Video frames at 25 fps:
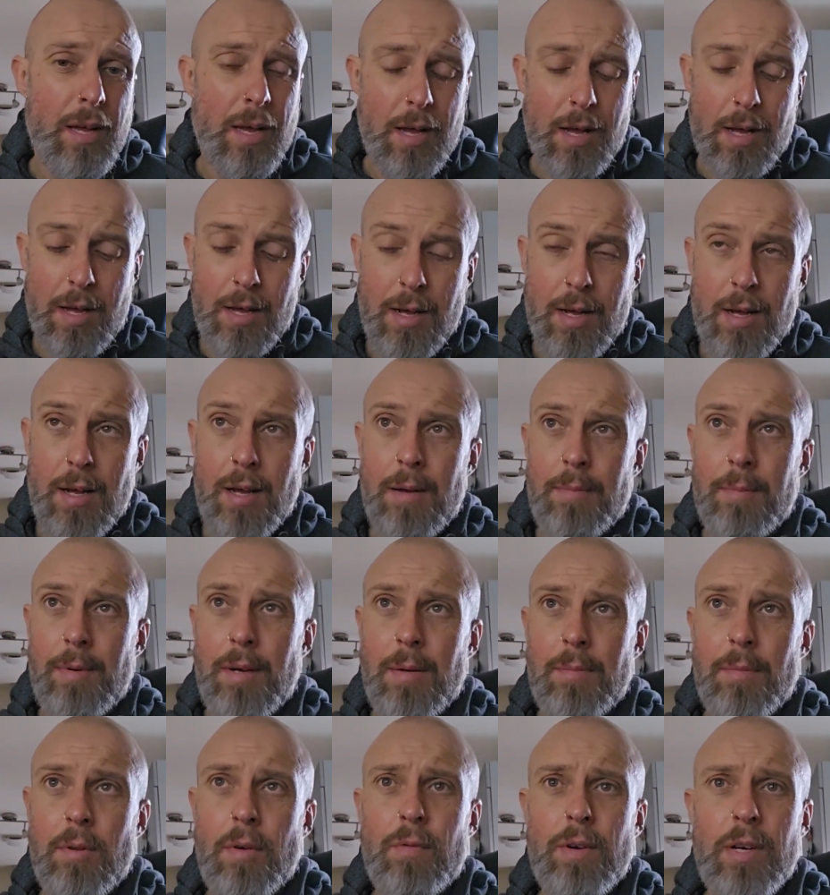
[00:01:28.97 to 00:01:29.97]

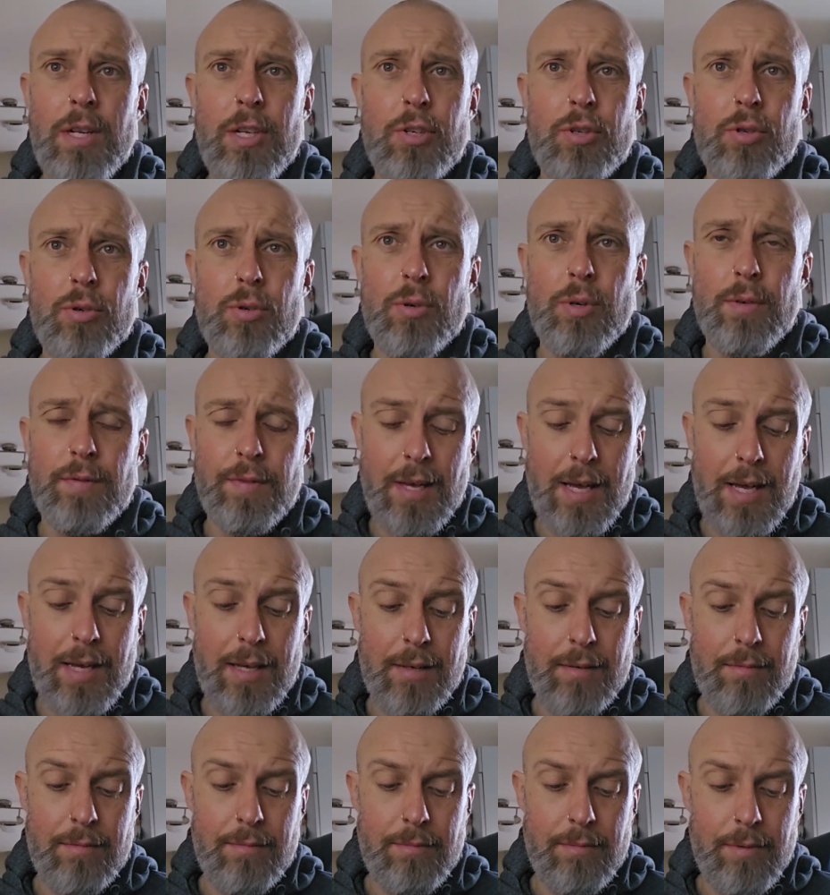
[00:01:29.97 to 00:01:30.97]
I'm not really sure if
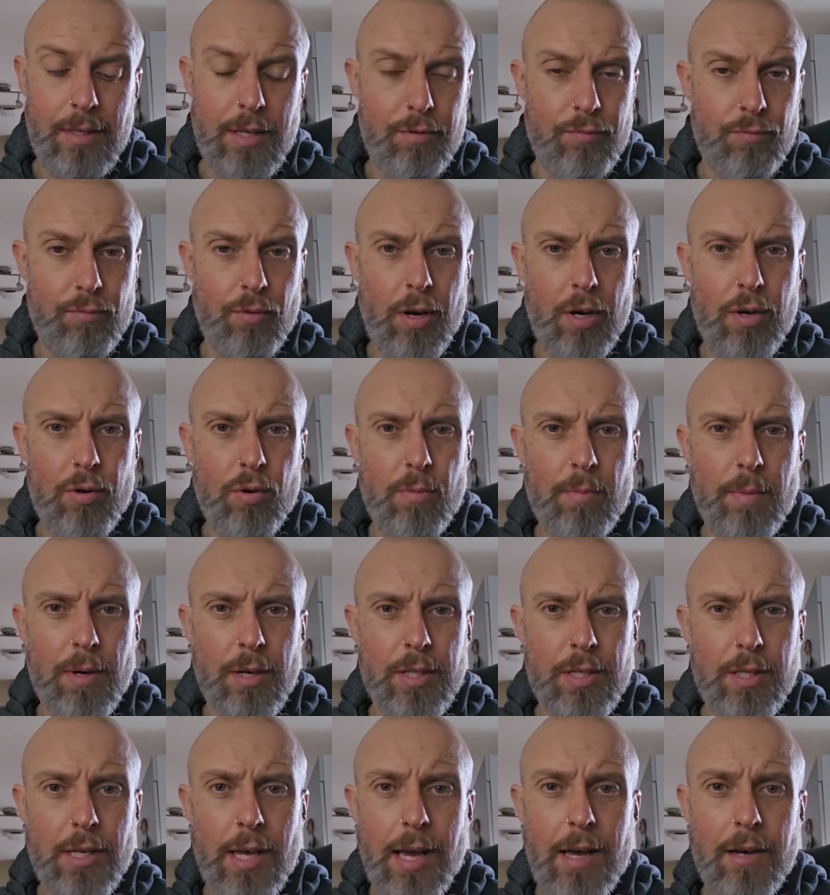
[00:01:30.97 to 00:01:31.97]
that is right or my
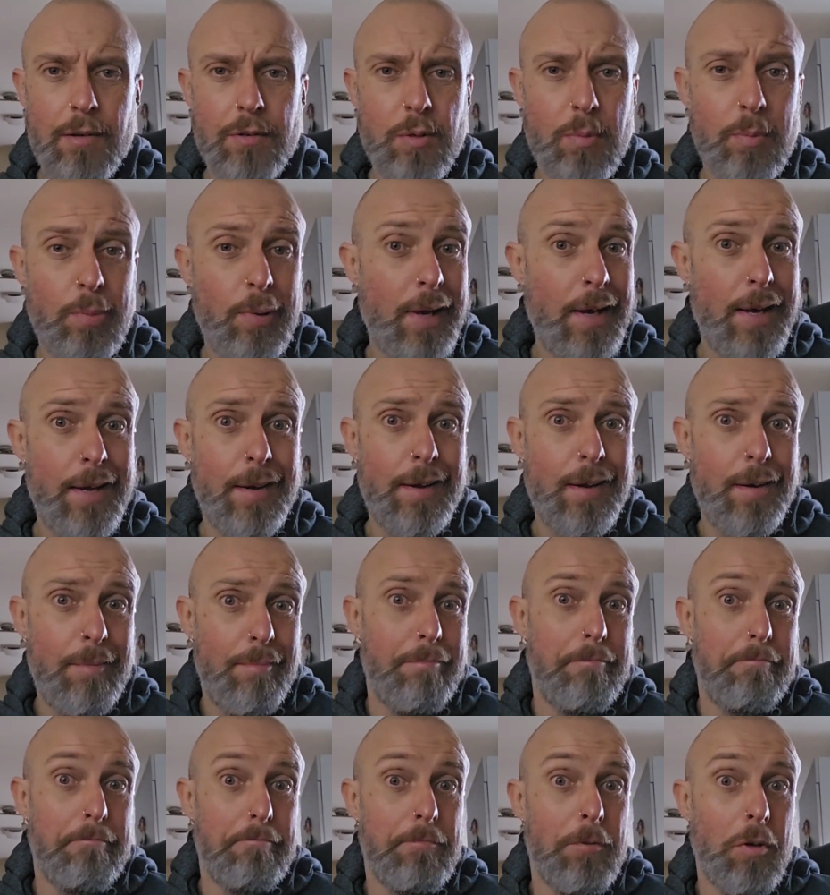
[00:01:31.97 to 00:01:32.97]
scales are playing
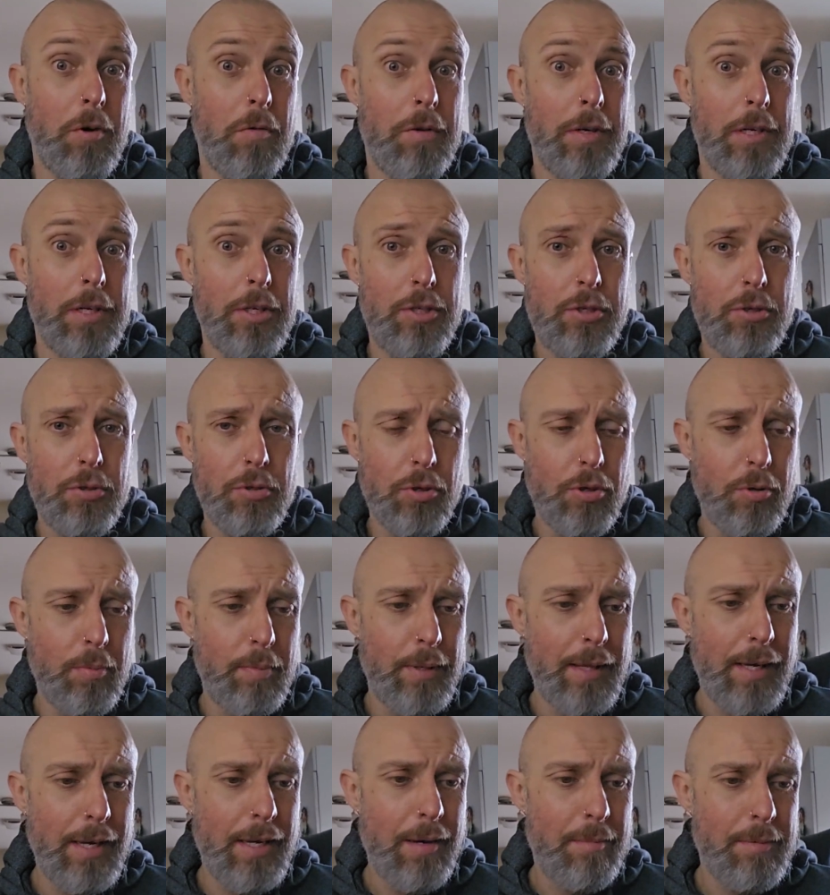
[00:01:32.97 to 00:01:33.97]
up. I'm not really sure,
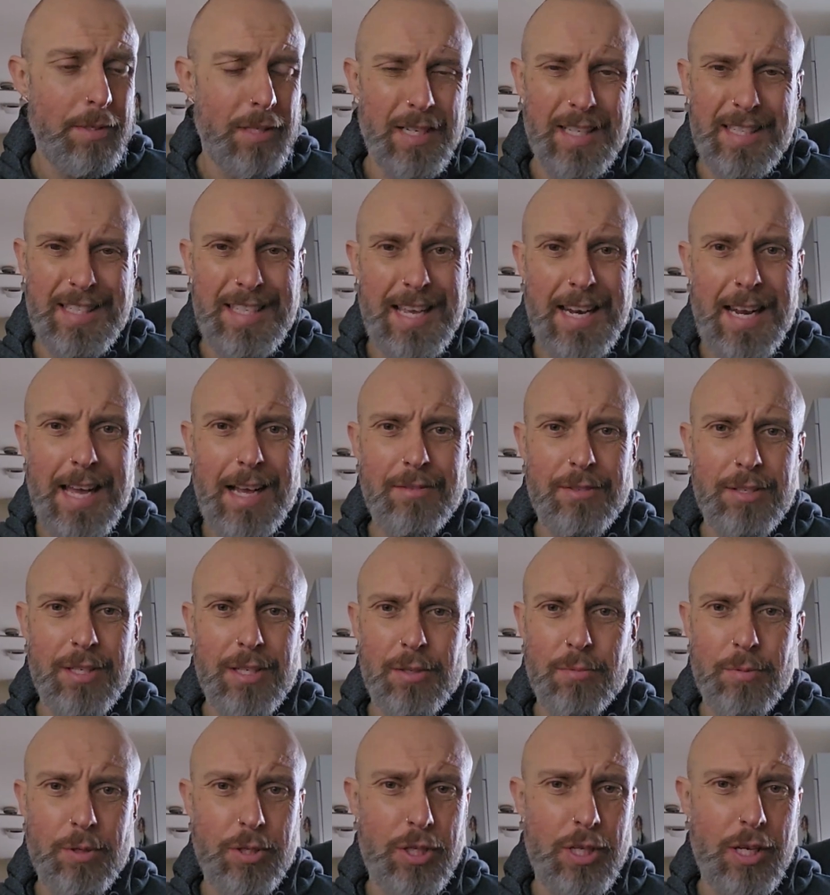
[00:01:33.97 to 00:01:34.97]
but that comes in at 10
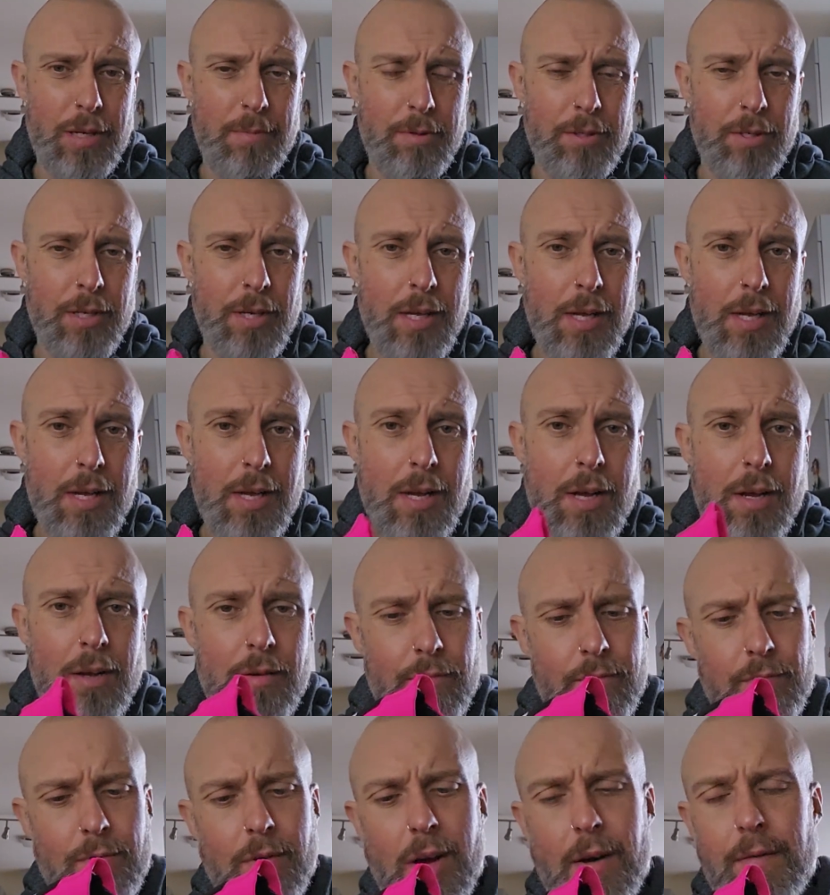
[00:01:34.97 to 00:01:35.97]
ounces, which seems
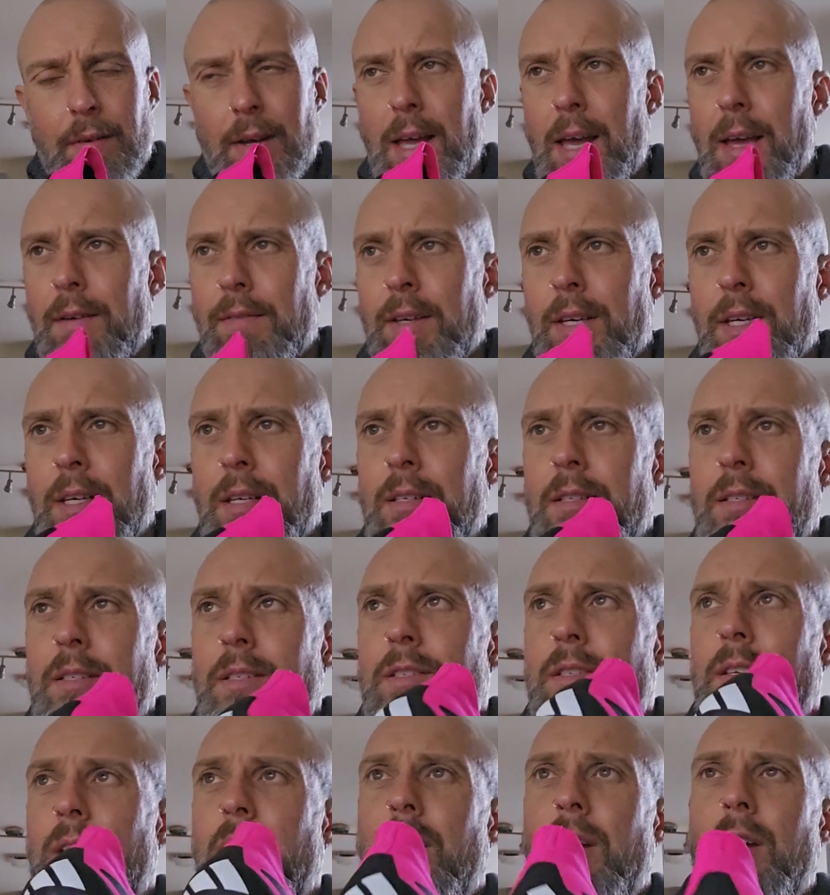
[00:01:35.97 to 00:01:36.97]
rather heavy.
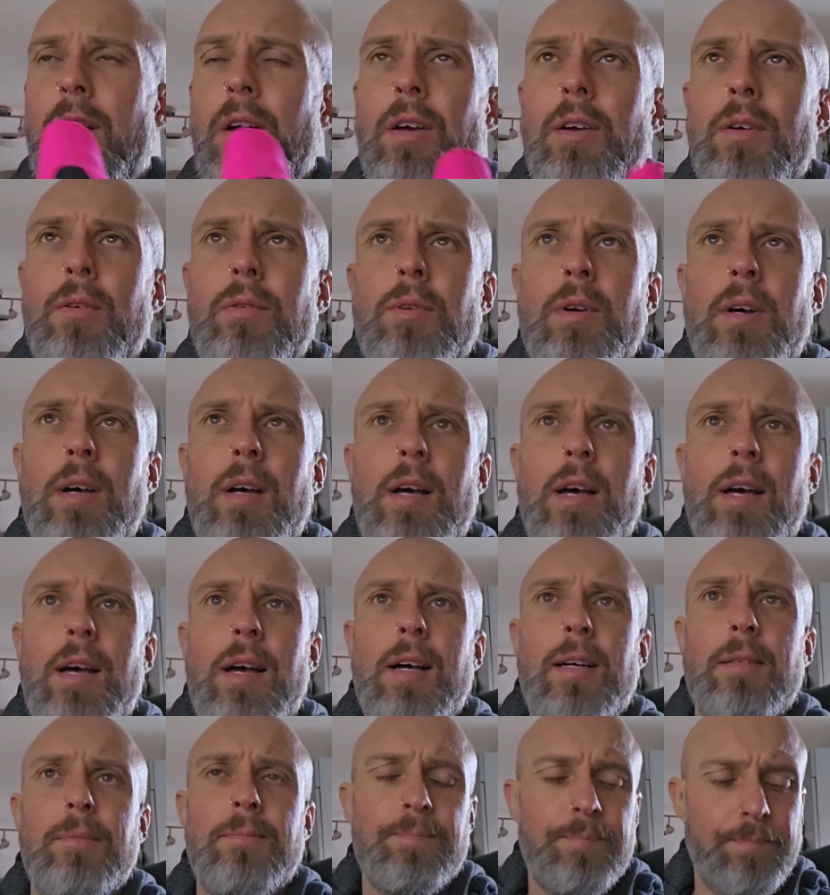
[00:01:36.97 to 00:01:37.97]

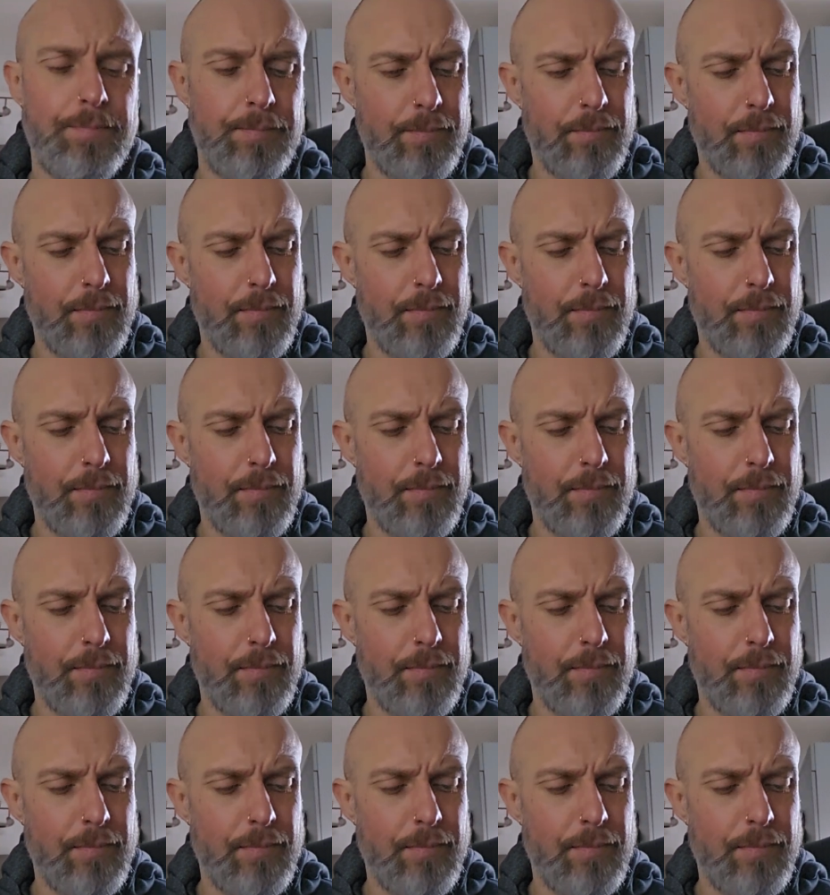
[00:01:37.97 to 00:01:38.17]
So,